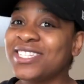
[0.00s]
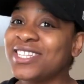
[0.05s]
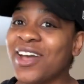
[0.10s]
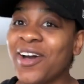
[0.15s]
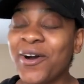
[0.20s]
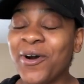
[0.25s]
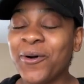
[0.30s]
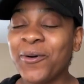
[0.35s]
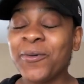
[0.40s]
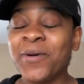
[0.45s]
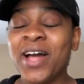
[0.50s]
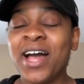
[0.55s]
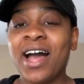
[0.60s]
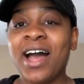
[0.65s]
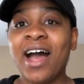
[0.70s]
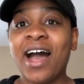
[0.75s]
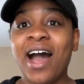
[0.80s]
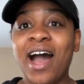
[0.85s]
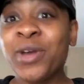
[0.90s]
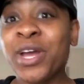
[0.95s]
So
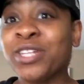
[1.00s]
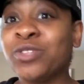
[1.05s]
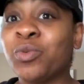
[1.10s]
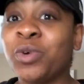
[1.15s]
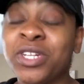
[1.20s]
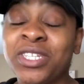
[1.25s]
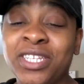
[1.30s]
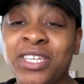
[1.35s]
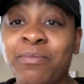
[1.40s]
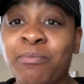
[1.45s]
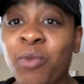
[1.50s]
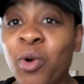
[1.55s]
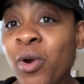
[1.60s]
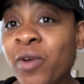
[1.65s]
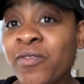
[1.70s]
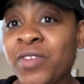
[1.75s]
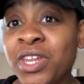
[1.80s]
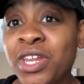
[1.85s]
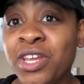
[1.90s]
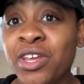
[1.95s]
if you guys want to see
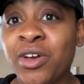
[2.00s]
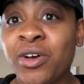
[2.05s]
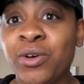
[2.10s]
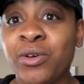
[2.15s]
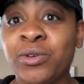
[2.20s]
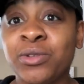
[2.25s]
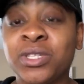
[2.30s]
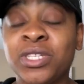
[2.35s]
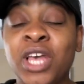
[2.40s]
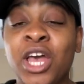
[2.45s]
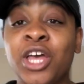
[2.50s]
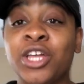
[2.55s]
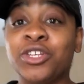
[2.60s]
more videos,